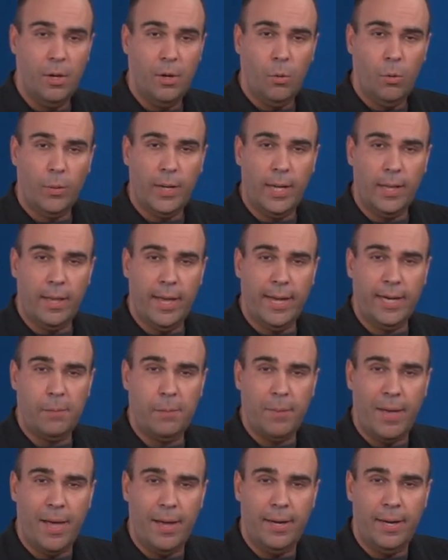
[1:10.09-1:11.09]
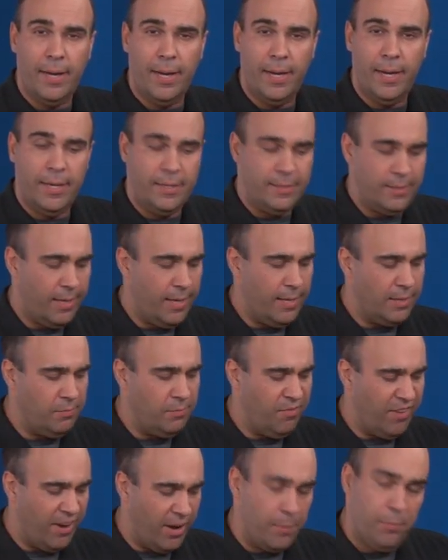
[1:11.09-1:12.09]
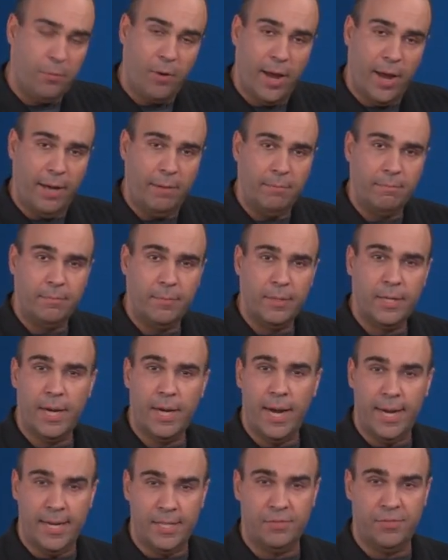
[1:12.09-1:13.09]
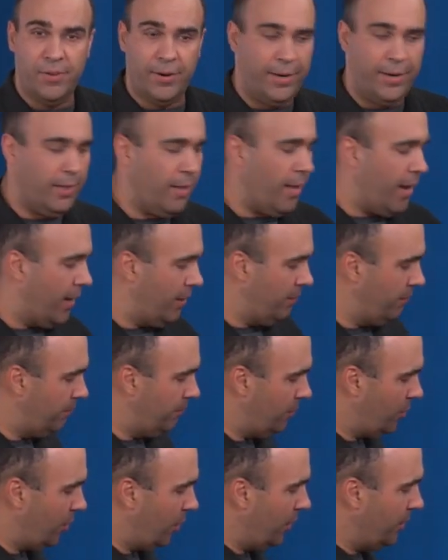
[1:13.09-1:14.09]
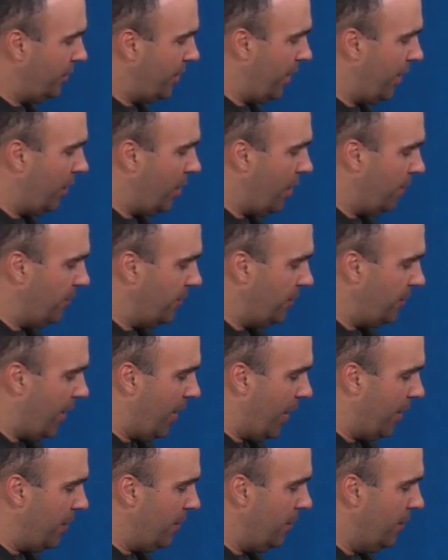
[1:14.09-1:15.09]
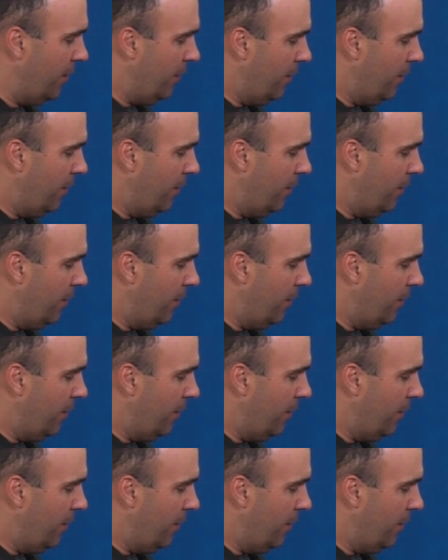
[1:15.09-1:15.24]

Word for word: What I like about it is it's very bright and it's very light. So let's take it off the stand.